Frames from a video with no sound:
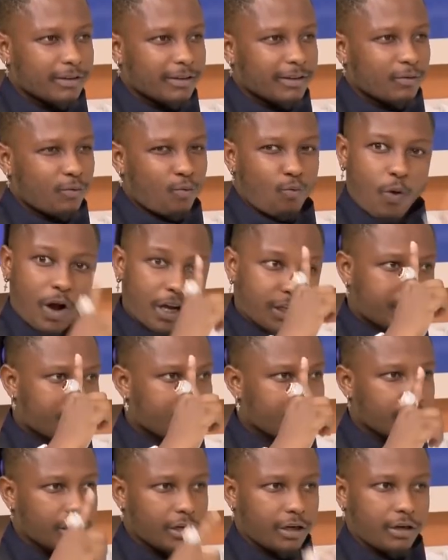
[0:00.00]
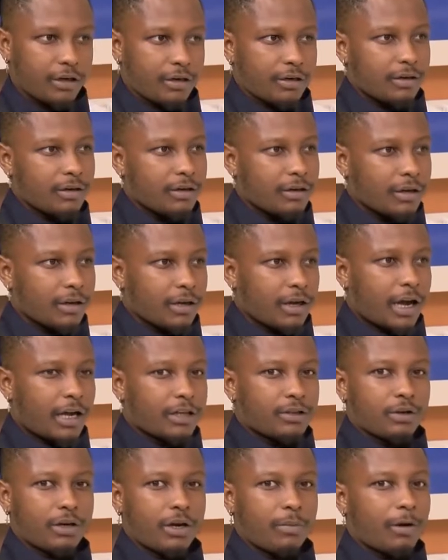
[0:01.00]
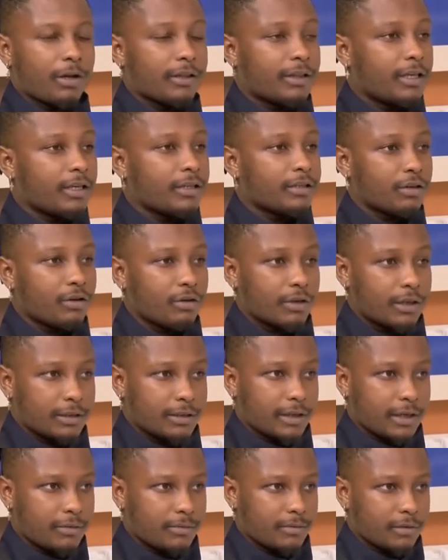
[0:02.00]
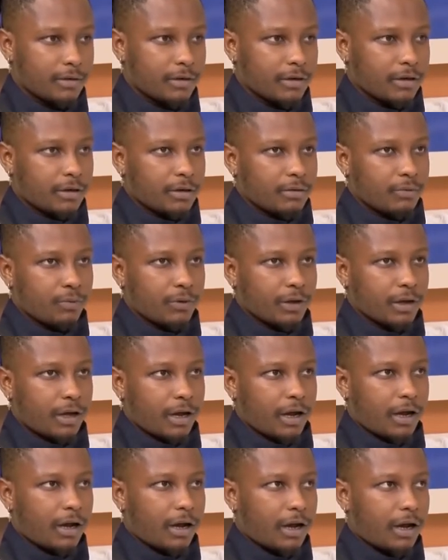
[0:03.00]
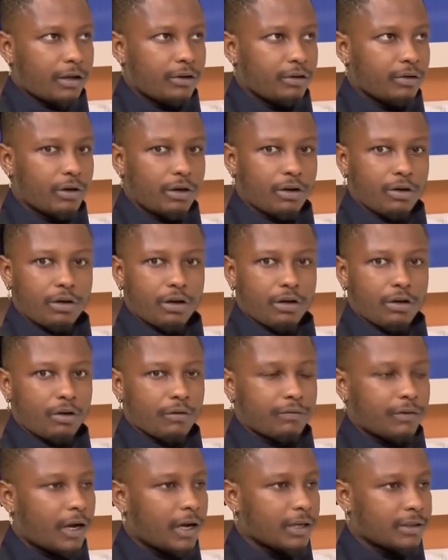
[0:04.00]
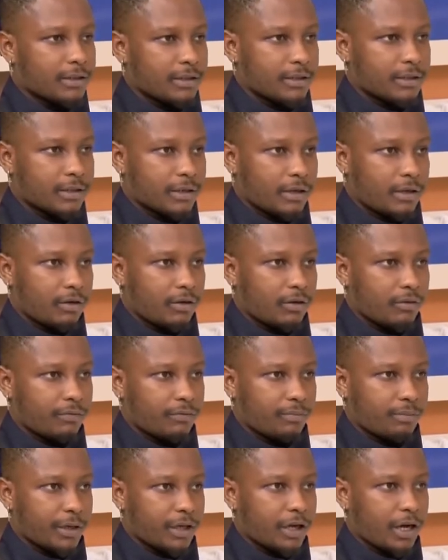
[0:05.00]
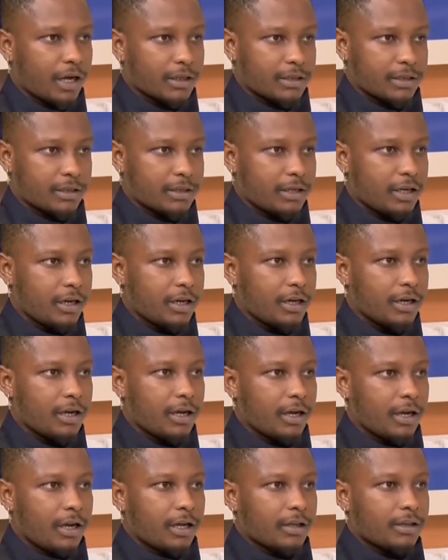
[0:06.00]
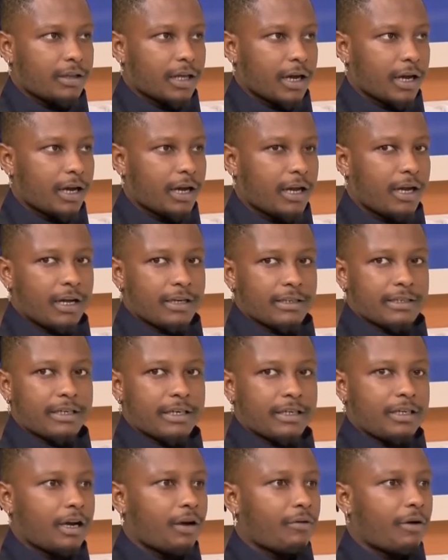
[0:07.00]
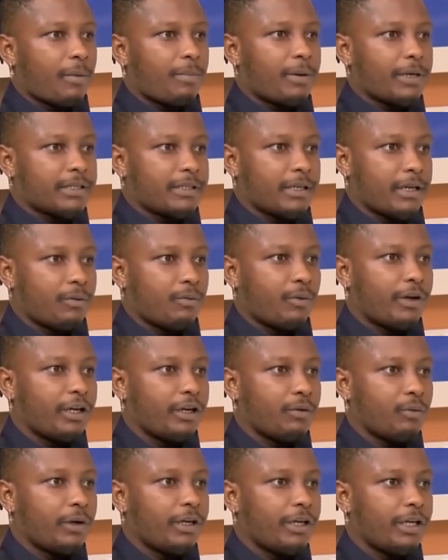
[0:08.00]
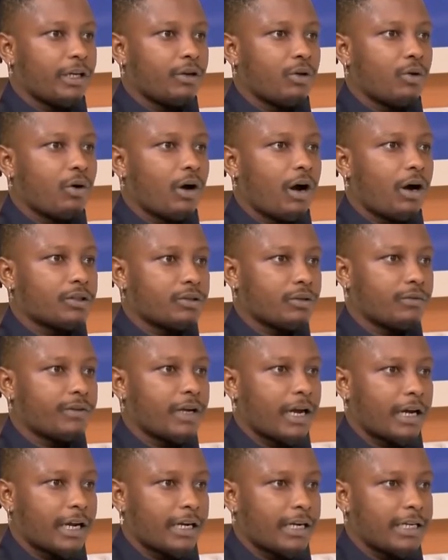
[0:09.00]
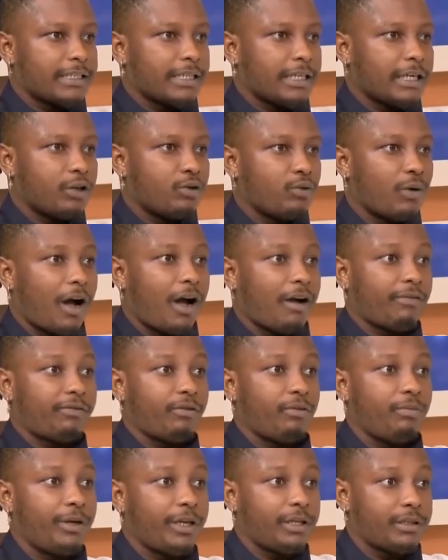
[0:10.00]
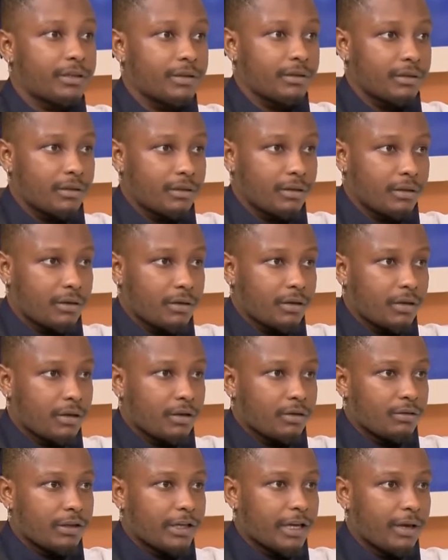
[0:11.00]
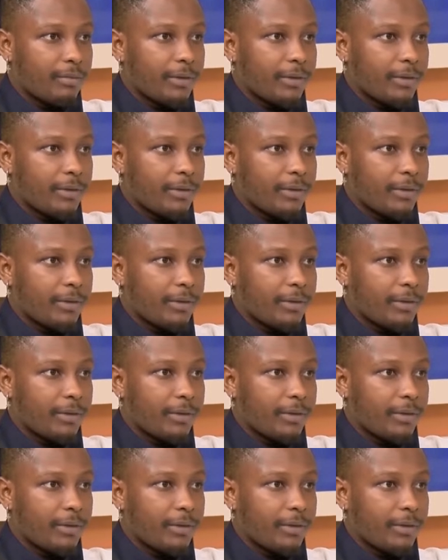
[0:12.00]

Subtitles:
One genre. I talk about this all the time. I know a lot of artists, a lot of big artists here that say they are rappers here, and when they go out of Ghana, they say they do Afrobeat. You get me?